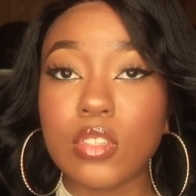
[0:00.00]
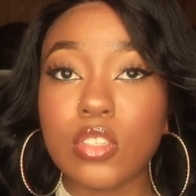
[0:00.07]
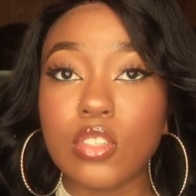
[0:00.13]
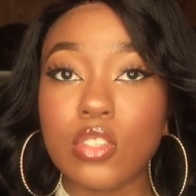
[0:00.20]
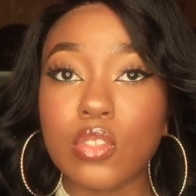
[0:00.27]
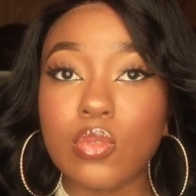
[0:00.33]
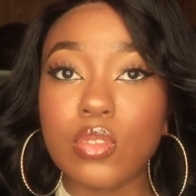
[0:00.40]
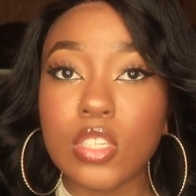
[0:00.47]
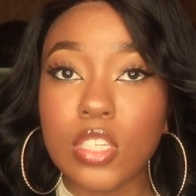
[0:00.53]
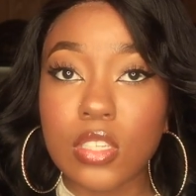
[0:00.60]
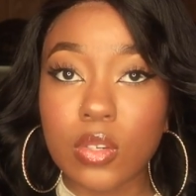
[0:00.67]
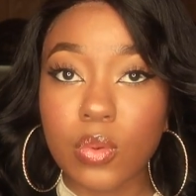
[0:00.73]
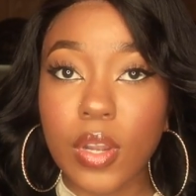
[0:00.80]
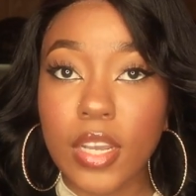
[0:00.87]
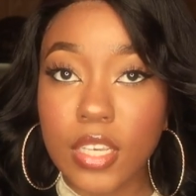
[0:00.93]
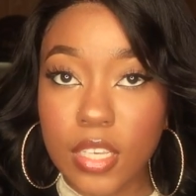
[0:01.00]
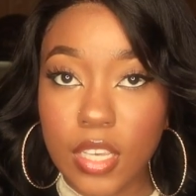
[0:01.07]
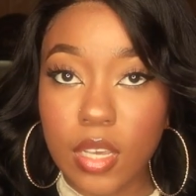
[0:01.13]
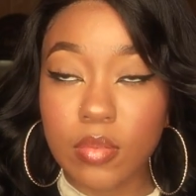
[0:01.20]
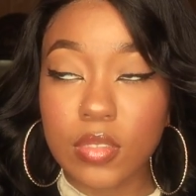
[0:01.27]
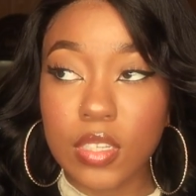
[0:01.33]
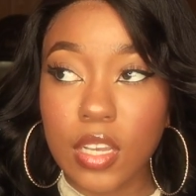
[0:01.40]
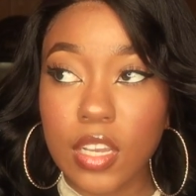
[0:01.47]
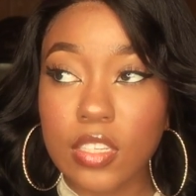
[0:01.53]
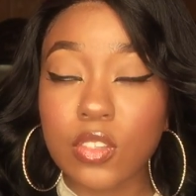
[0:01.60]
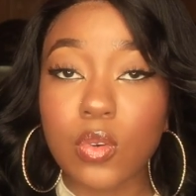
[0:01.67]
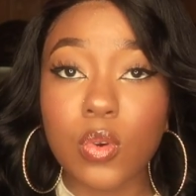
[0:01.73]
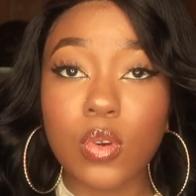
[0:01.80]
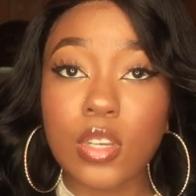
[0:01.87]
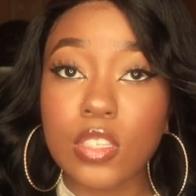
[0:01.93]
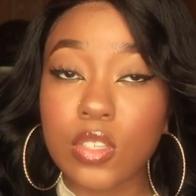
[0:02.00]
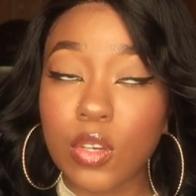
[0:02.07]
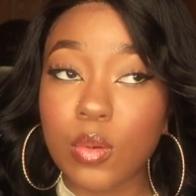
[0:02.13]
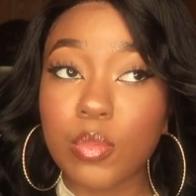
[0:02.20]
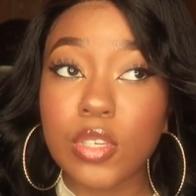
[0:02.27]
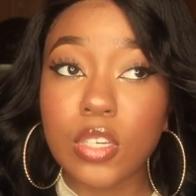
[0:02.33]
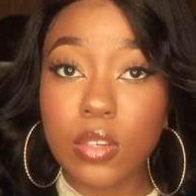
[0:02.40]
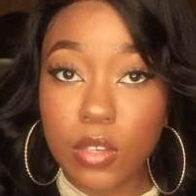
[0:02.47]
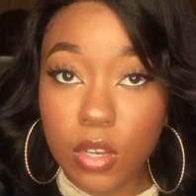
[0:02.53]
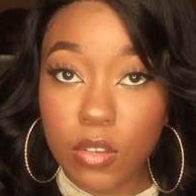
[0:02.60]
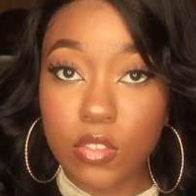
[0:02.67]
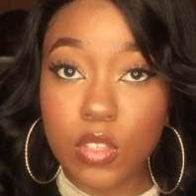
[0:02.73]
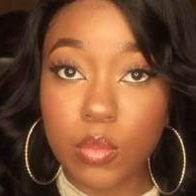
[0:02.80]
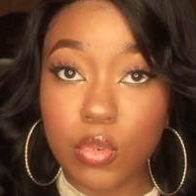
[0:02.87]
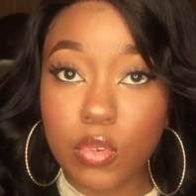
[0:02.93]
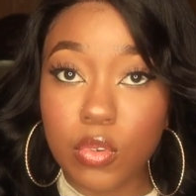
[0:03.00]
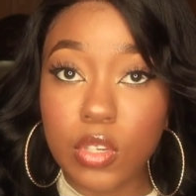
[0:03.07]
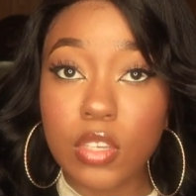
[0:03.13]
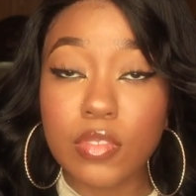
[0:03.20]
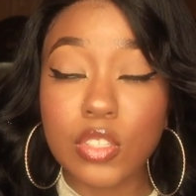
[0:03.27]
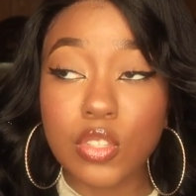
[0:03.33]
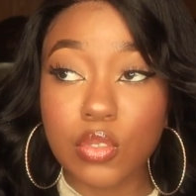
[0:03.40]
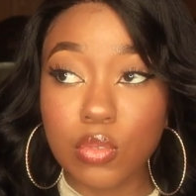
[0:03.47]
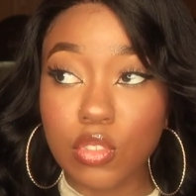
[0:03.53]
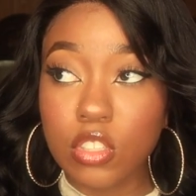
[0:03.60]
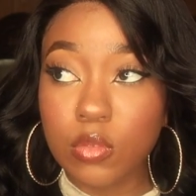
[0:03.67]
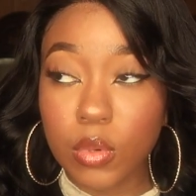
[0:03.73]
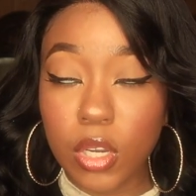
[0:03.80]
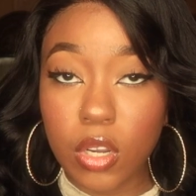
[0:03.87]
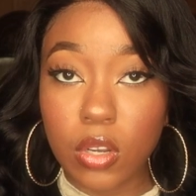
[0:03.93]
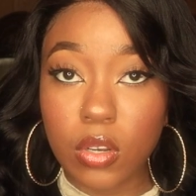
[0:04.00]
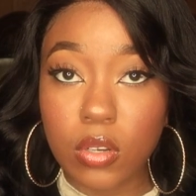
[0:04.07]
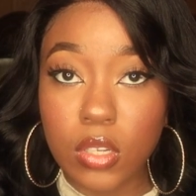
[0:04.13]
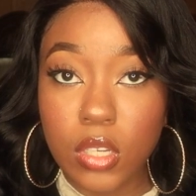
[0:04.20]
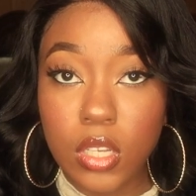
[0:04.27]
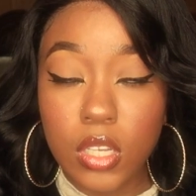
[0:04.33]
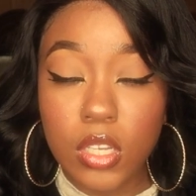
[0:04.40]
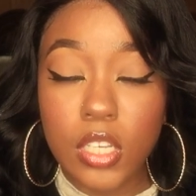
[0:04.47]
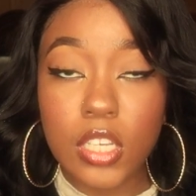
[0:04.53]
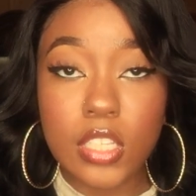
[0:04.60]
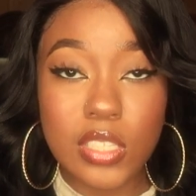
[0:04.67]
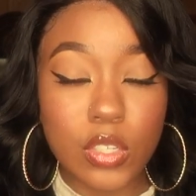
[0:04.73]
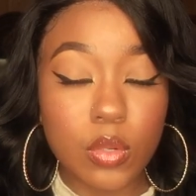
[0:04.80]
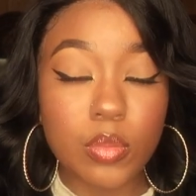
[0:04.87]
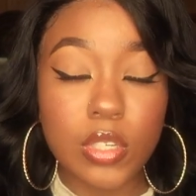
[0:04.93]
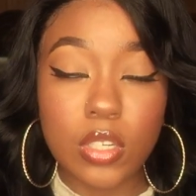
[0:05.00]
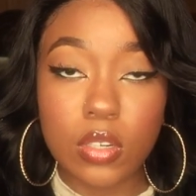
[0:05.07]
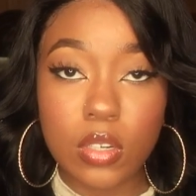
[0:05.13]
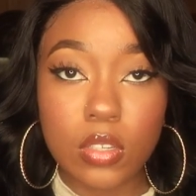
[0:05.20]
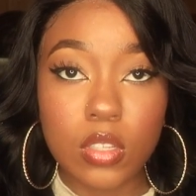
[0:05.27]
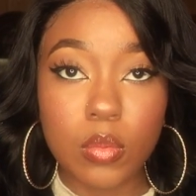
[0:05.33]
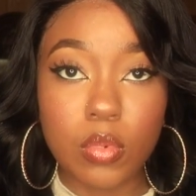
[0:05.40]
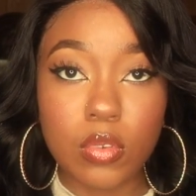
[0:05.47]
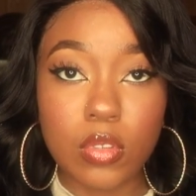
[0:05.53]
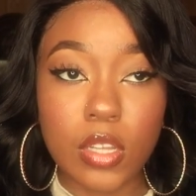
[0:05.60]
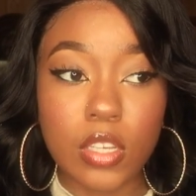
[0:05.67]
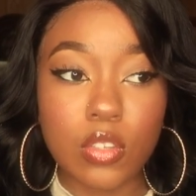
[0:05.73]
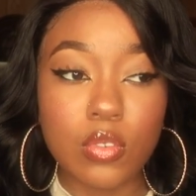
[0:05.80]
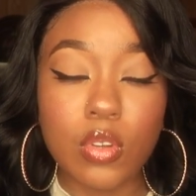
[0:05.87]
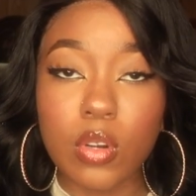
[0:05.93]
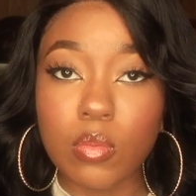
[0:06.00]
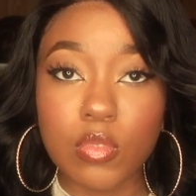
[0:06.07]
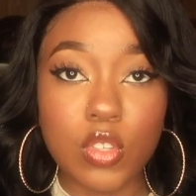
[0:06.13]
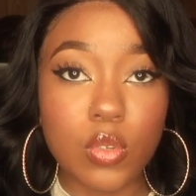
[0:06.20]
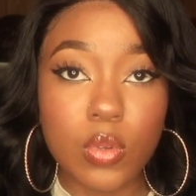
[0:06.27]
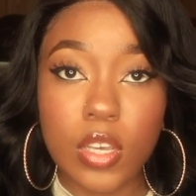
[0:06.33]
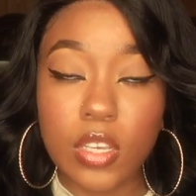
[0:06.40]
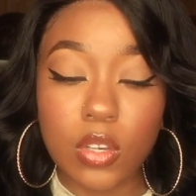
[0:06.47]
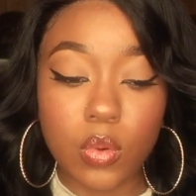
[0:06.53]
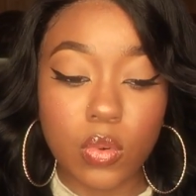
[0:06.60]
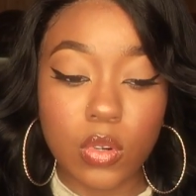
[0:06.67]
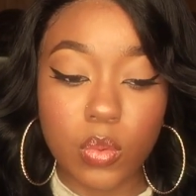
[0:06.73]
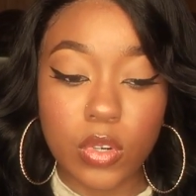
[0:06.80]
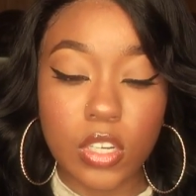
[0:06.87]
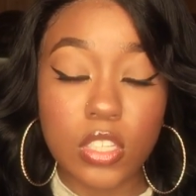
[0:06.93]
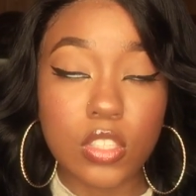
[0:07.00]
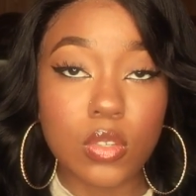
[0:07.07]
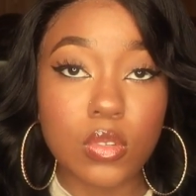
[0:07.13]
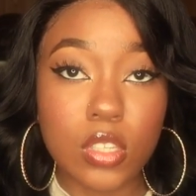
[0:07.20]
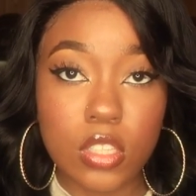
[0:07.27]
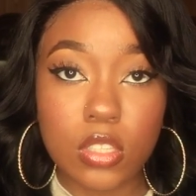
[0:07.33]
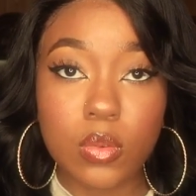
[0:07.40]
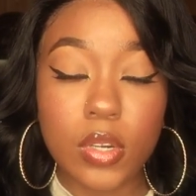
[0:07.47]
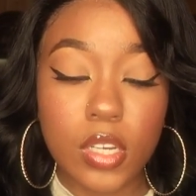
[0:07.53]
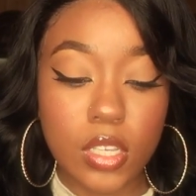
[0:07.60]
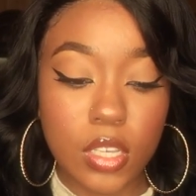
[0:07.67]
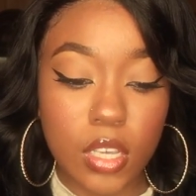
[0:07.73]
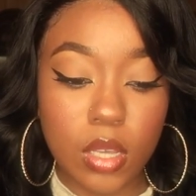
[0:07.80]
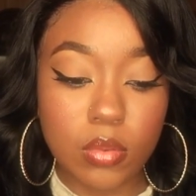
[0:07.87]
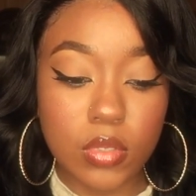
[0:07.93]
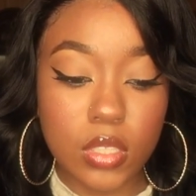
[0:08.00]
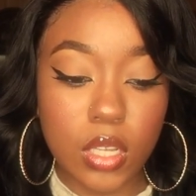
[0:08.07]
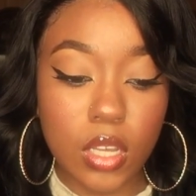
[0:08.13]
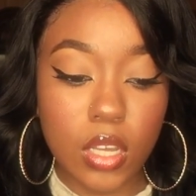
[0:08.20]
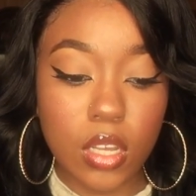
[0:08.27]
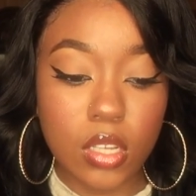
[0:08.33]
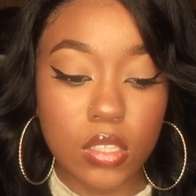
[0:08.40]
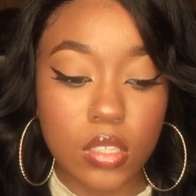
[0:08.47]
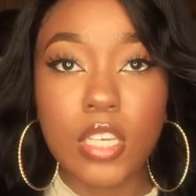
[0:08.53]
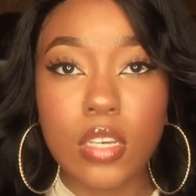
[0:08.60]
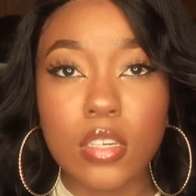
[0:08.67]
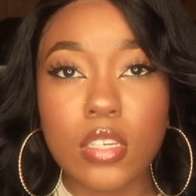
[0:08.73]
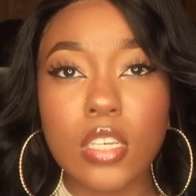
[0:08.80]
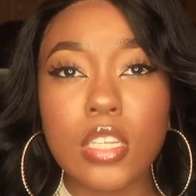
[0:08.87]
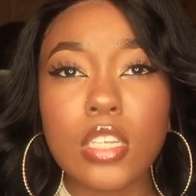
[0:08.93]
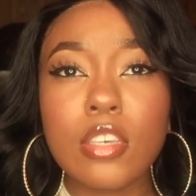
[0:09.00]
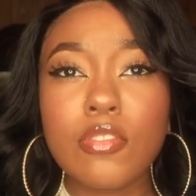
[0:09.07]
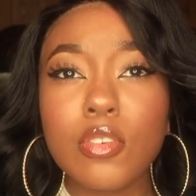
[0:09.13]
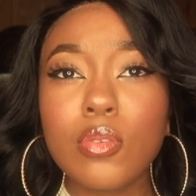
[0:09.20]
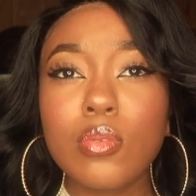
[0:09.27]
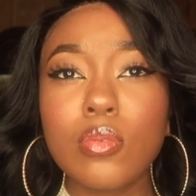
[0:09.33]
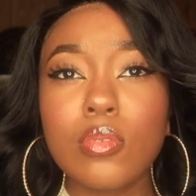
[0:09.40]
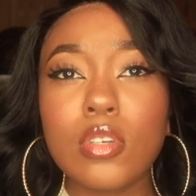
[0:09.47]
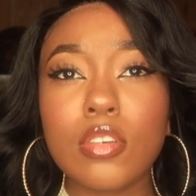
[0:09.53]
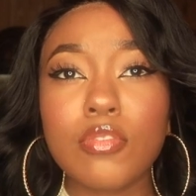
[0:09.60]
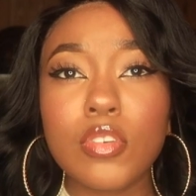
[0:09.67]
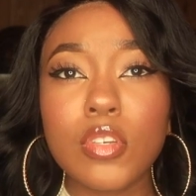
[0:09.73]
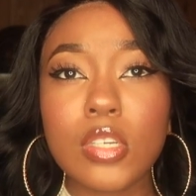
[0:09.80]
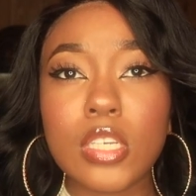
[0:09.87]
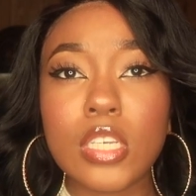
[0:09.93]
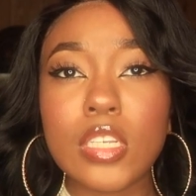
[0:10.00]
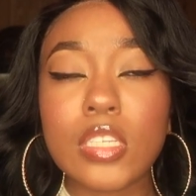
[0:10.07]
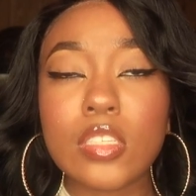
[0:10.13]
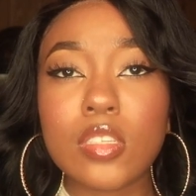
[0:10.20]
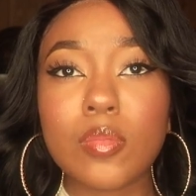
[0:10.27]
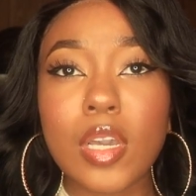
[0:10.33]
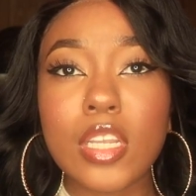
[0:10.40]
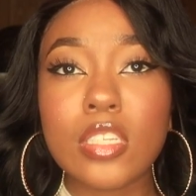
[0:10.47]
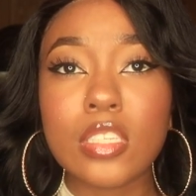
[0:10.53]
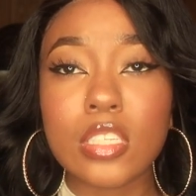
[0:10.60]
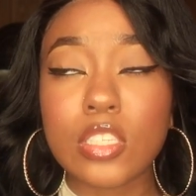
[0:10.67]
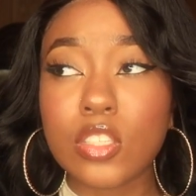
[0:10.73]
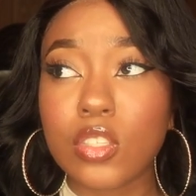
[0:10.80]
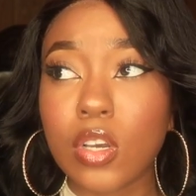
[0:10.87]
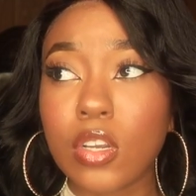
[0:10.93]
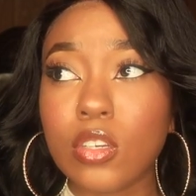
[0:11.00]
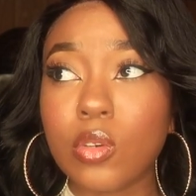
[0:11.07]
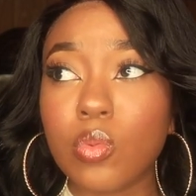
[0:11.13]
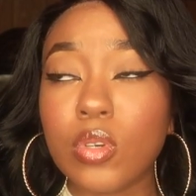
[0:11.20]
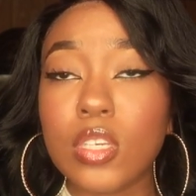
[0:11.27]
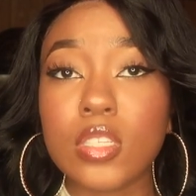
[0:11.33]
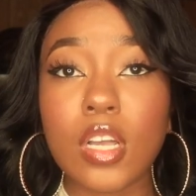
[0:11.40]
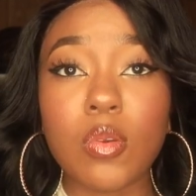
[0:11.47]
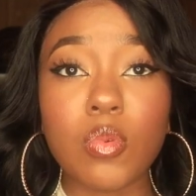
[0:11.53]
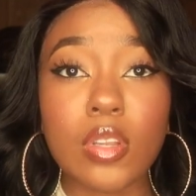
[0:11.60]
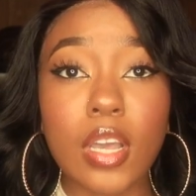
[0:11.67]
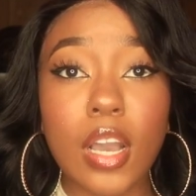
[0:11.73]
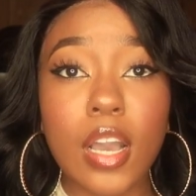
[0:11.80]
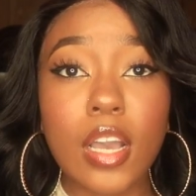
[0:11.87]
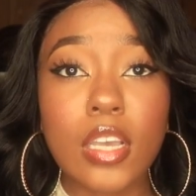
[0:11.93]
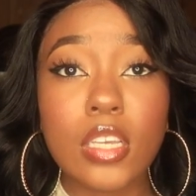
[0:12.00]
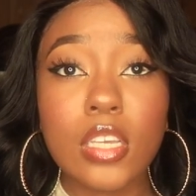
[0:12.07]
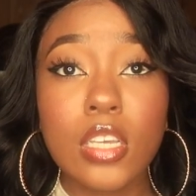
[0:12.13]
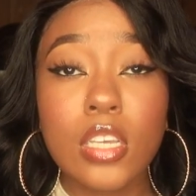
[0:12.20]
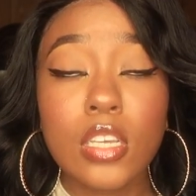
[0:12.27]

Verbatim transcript: You need the right cap size or it's gonna be uncomfortable if it's too small it's gonna be uncomfortable like you don't you ain't gonna want to wear it so get the right cap size yeah and if you if you're getting somebody to install your wig like when i